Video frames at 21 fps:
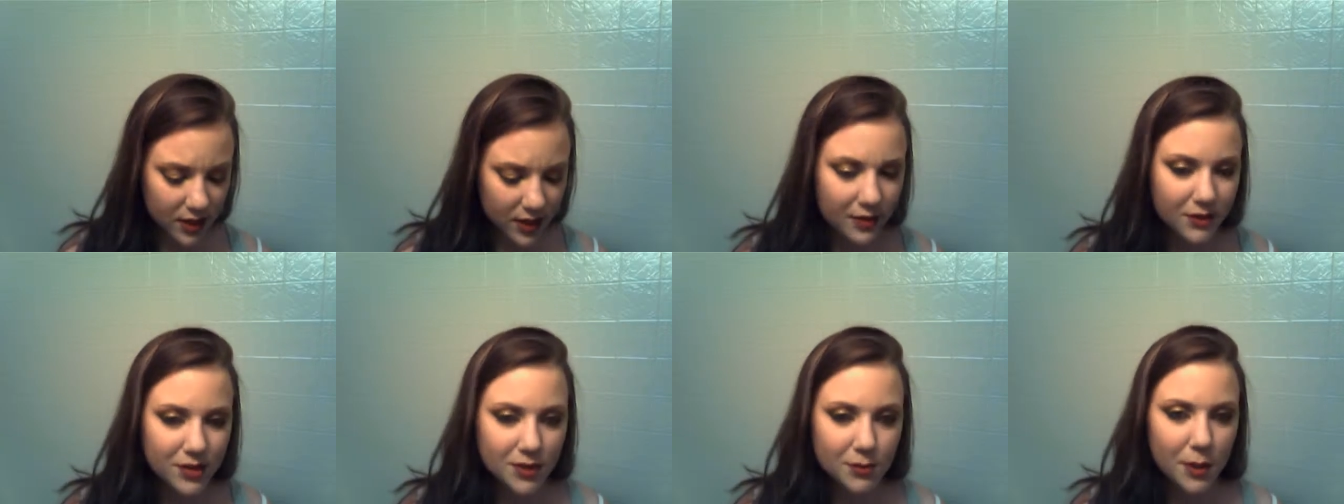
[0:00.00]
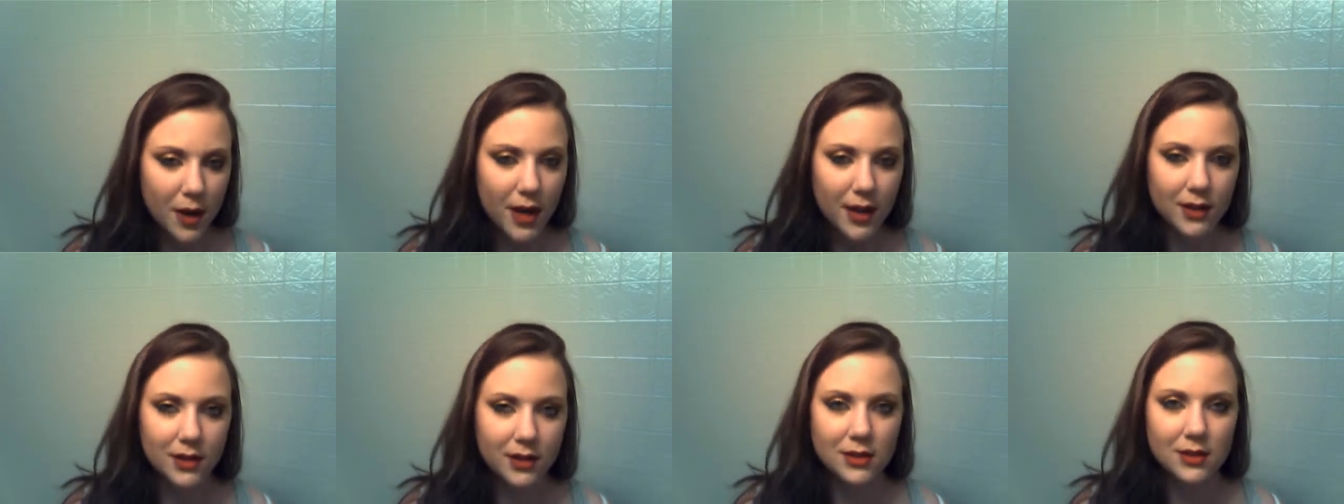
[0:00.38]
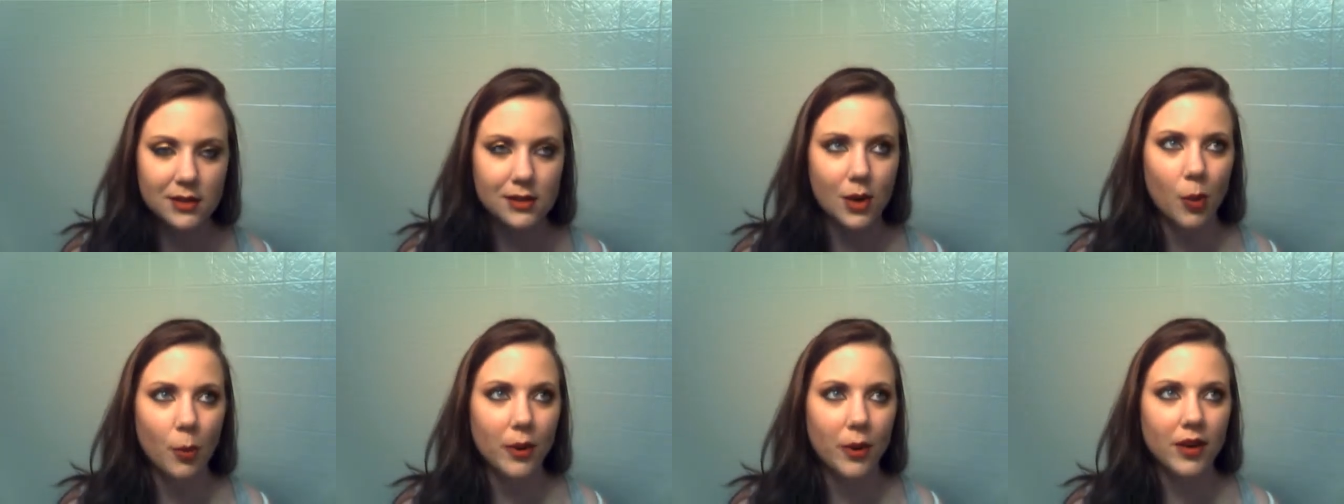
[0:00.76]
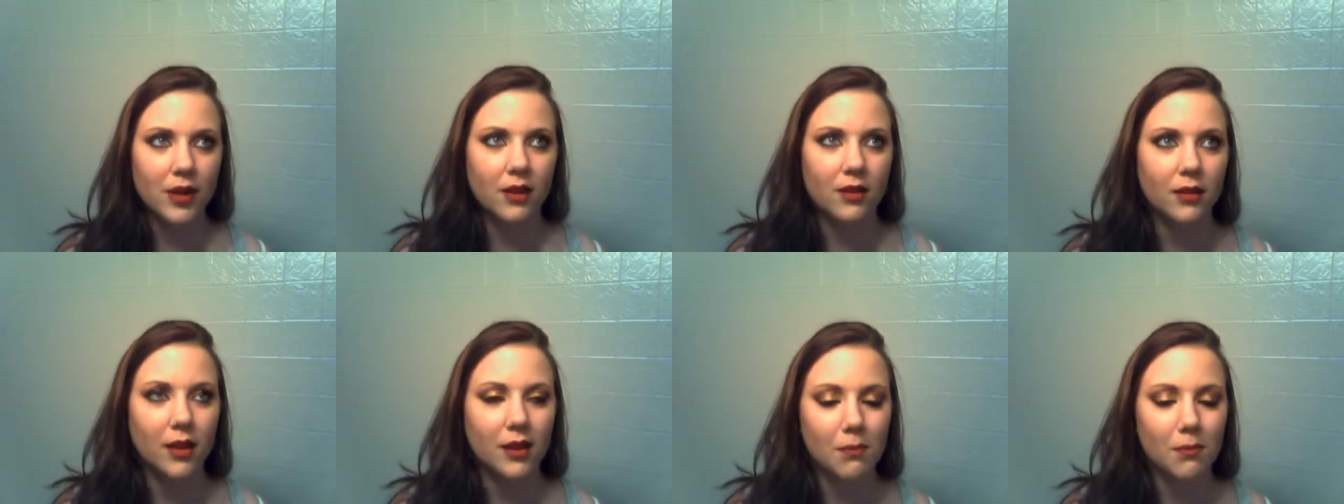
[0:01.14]
Like, I've depotted so
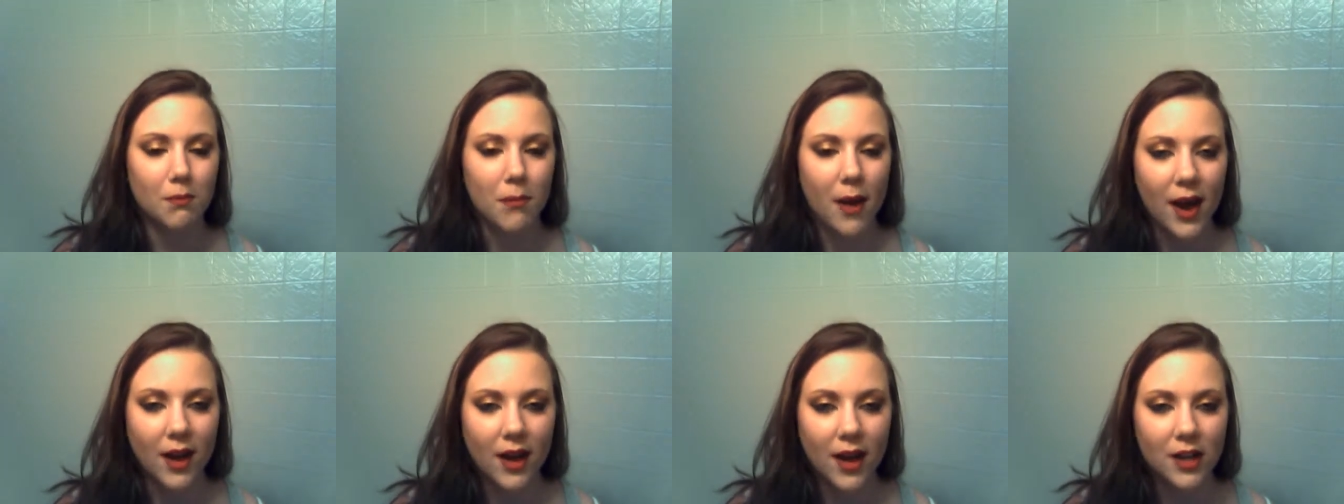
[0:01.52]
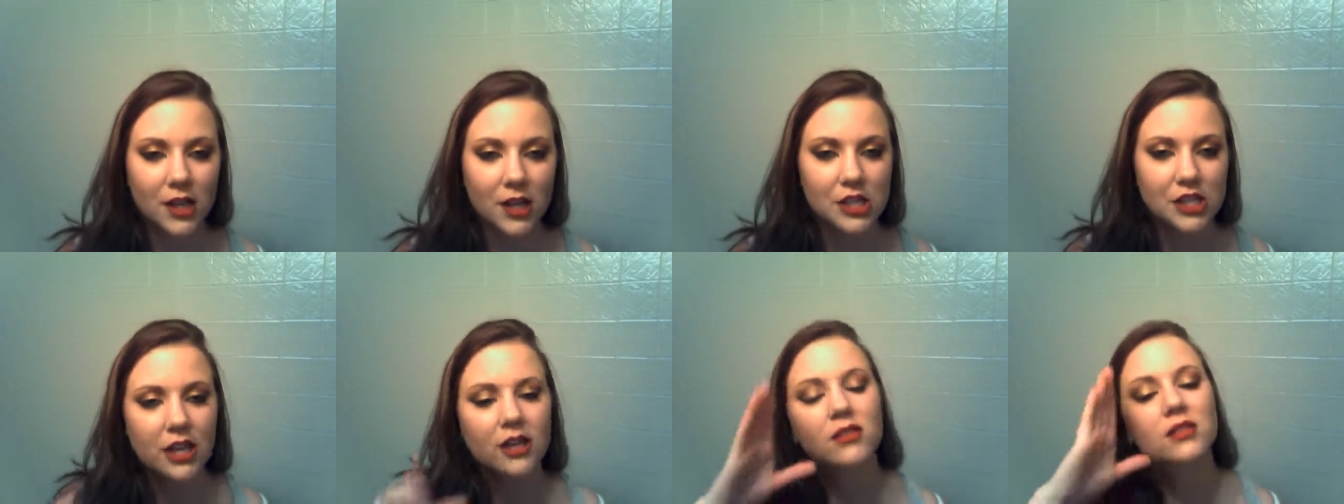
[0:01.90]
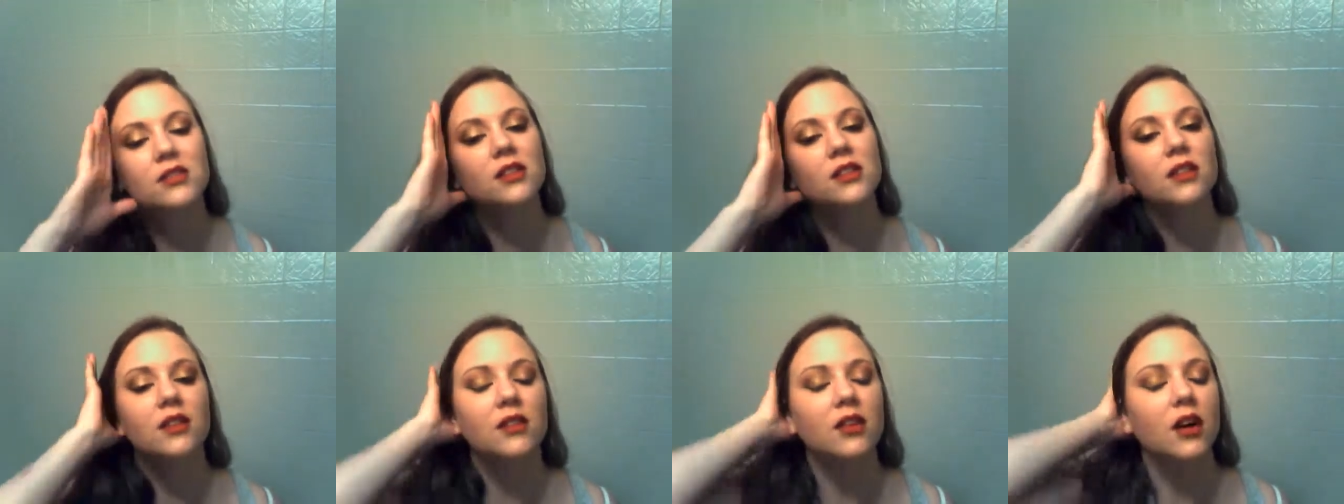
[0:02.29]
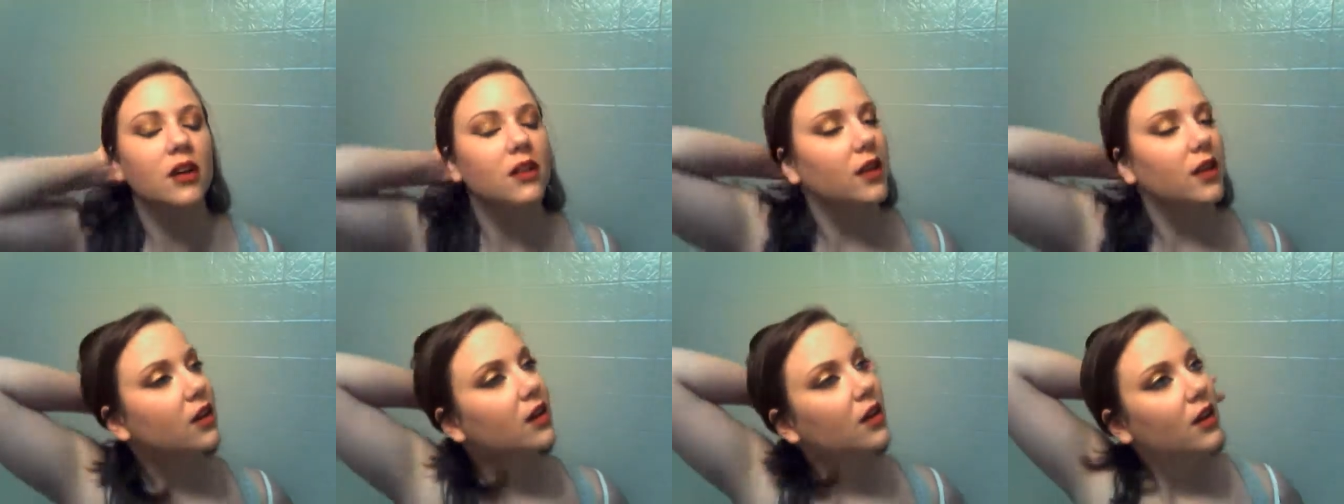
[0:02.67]
many, like, MAC eyeshadows that I
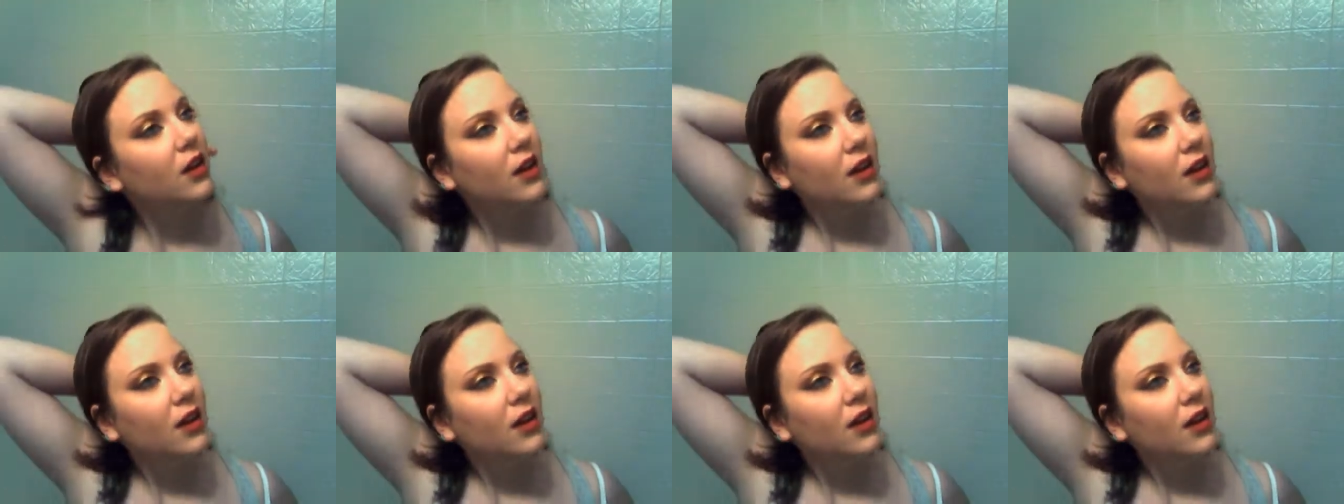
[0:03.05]
thought, like,